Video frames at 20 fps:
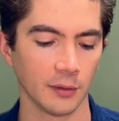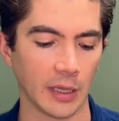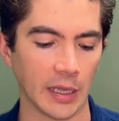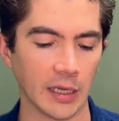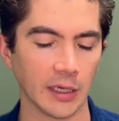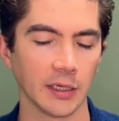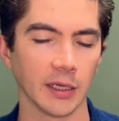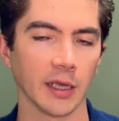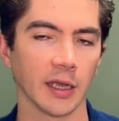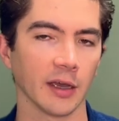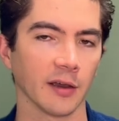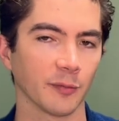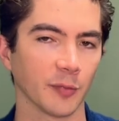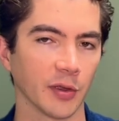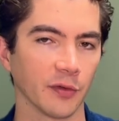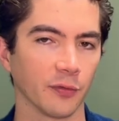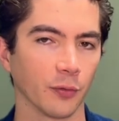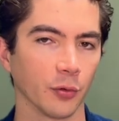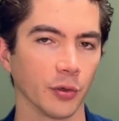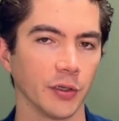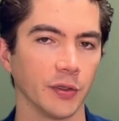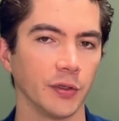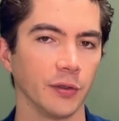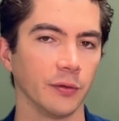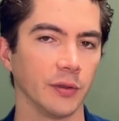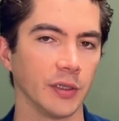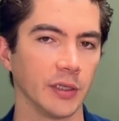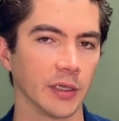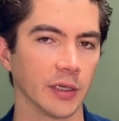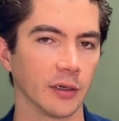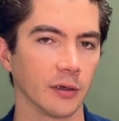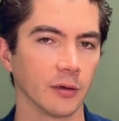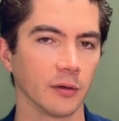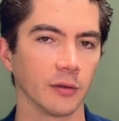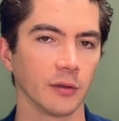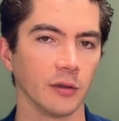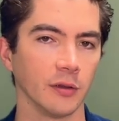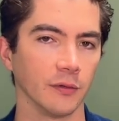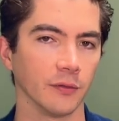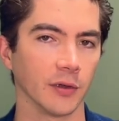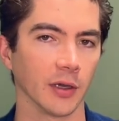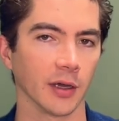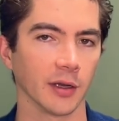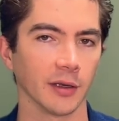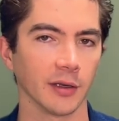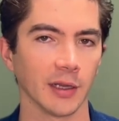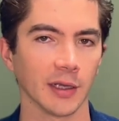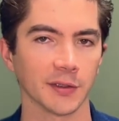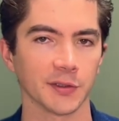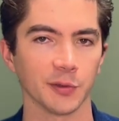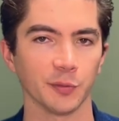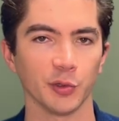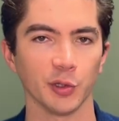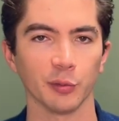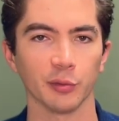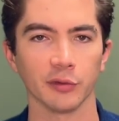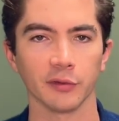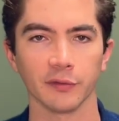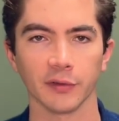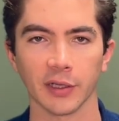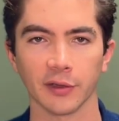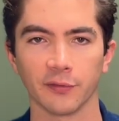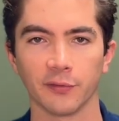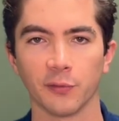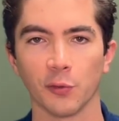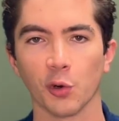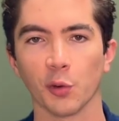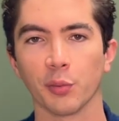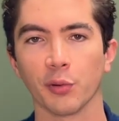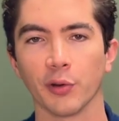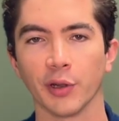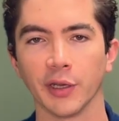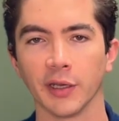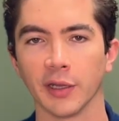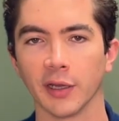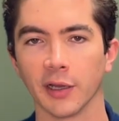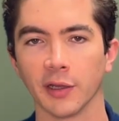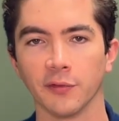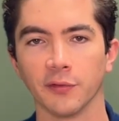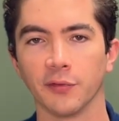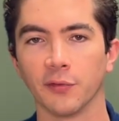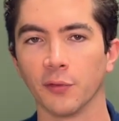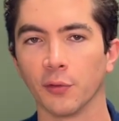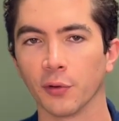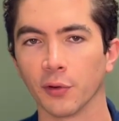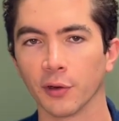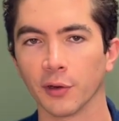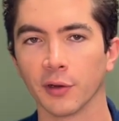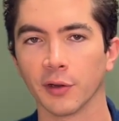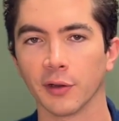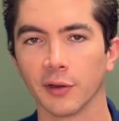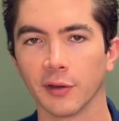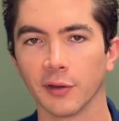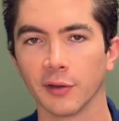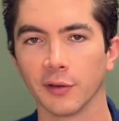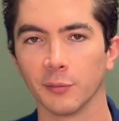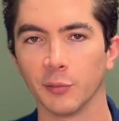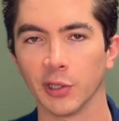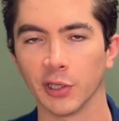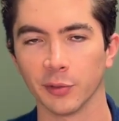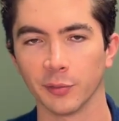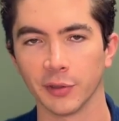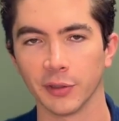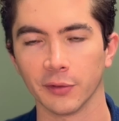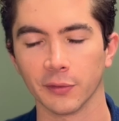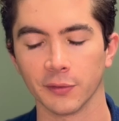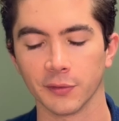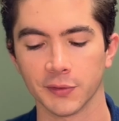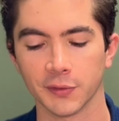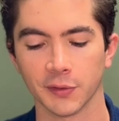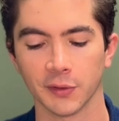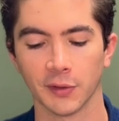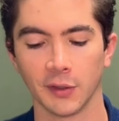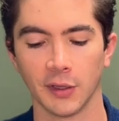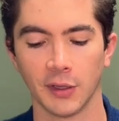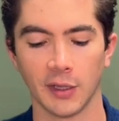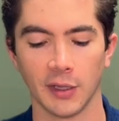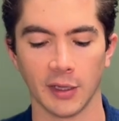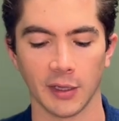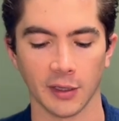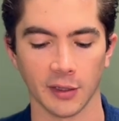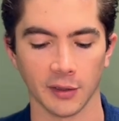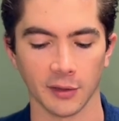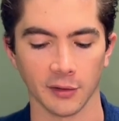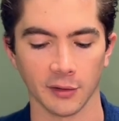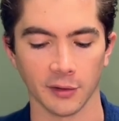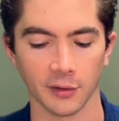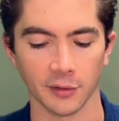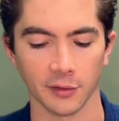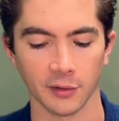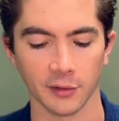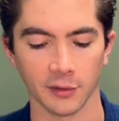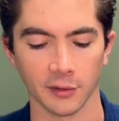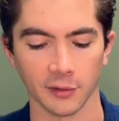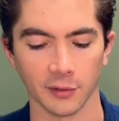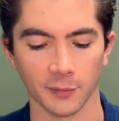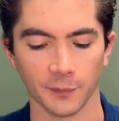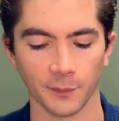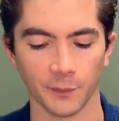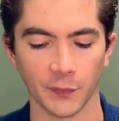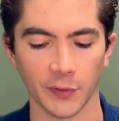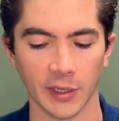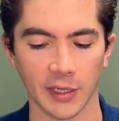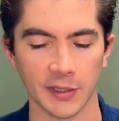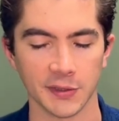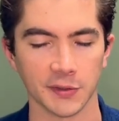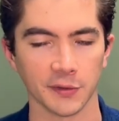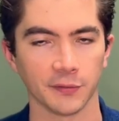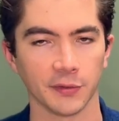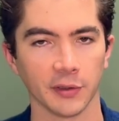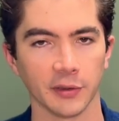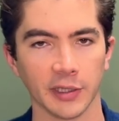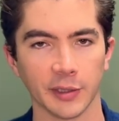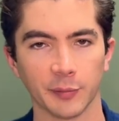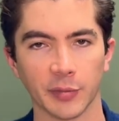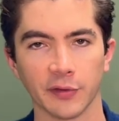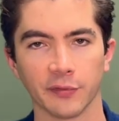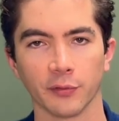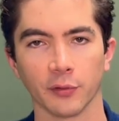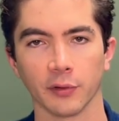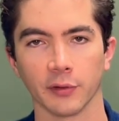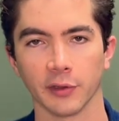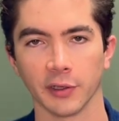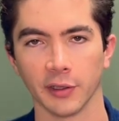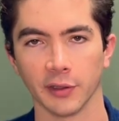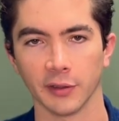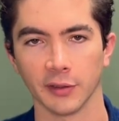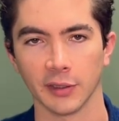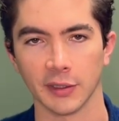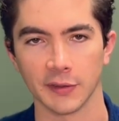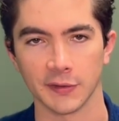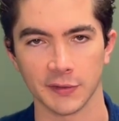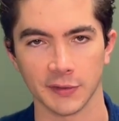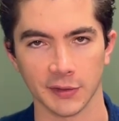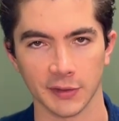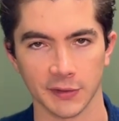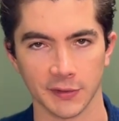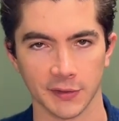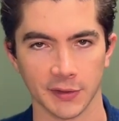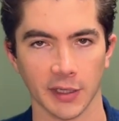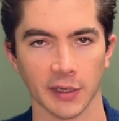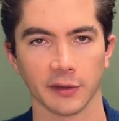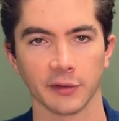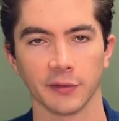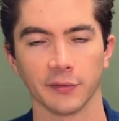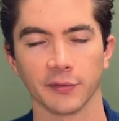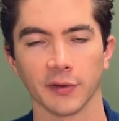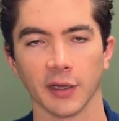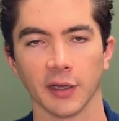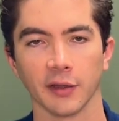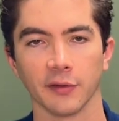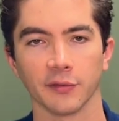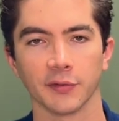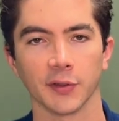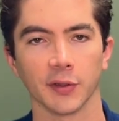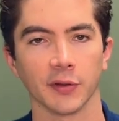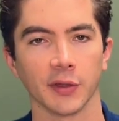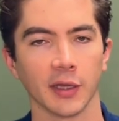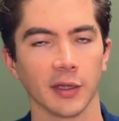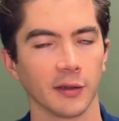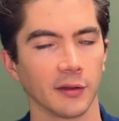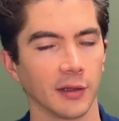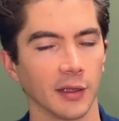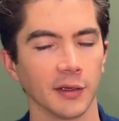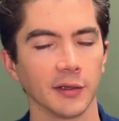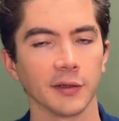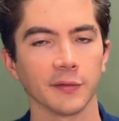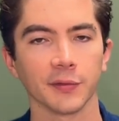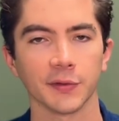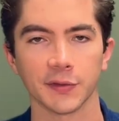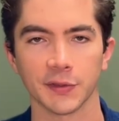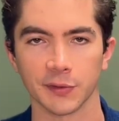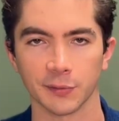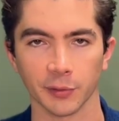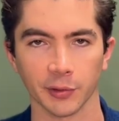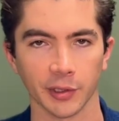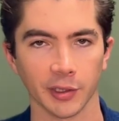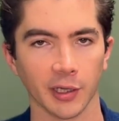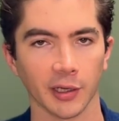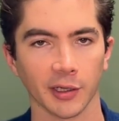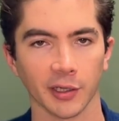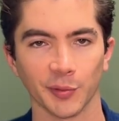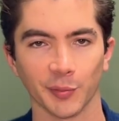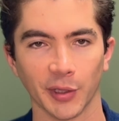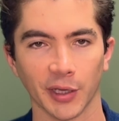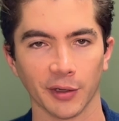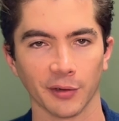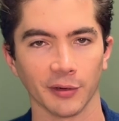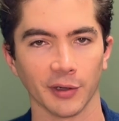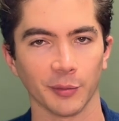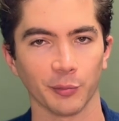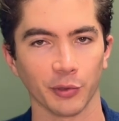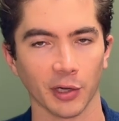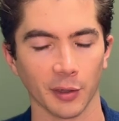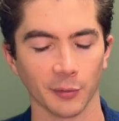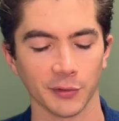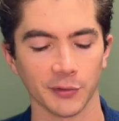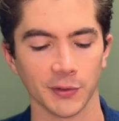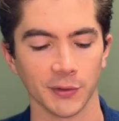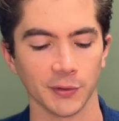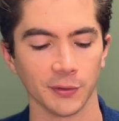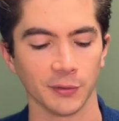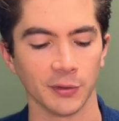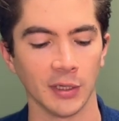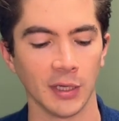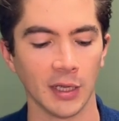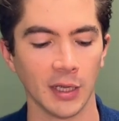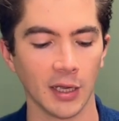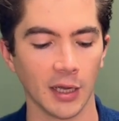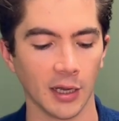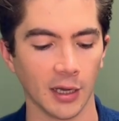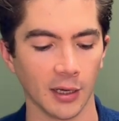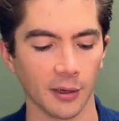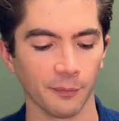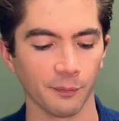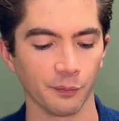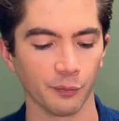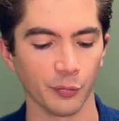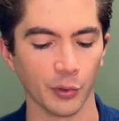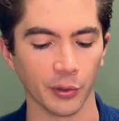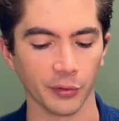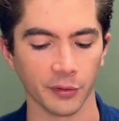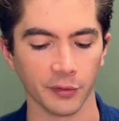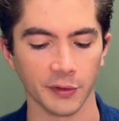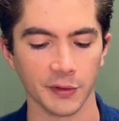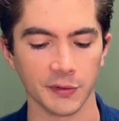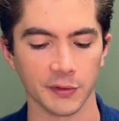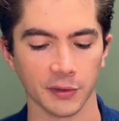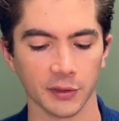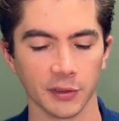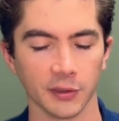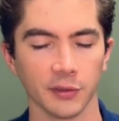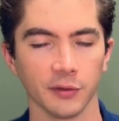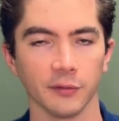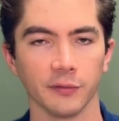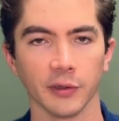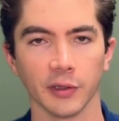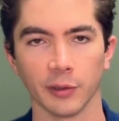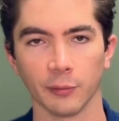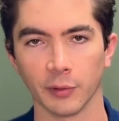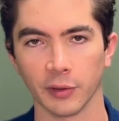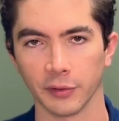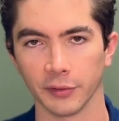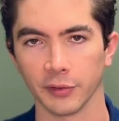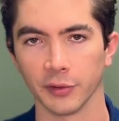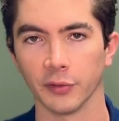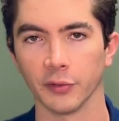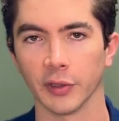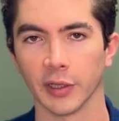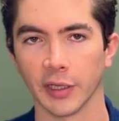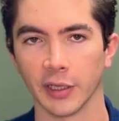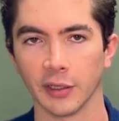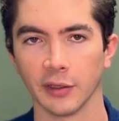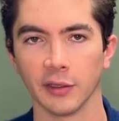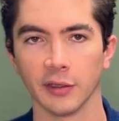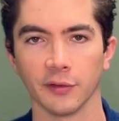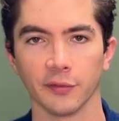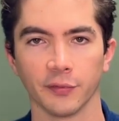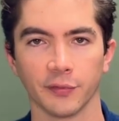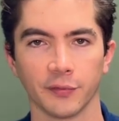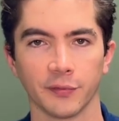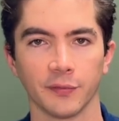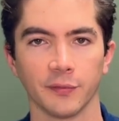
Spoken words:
8.5 by 42 EL, you've got an exit pupil of like 4.94 millimeters. And on the SFL 8 by 40, it's exactly 5. So that difference is really not going to matter, I promise you. Both of these are going to do very well in low light if,